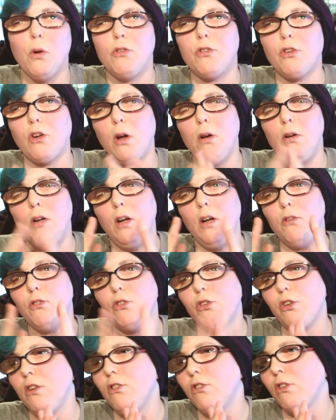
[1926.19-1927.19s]

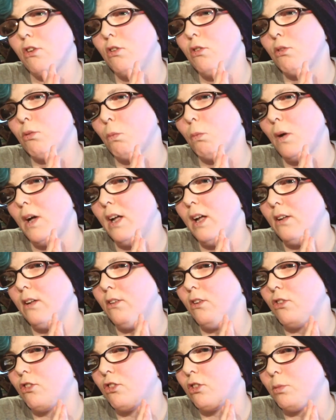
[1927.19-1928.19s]
scoliosis is where
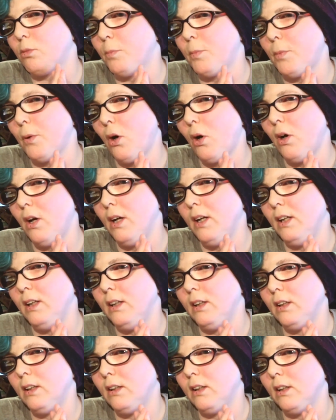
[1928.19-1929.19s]
the
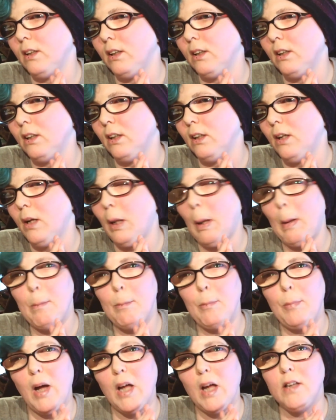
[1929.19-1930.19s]
spine
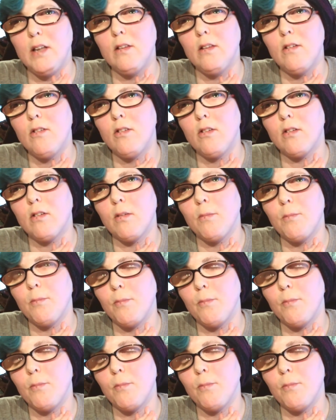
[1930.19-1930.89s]
bends.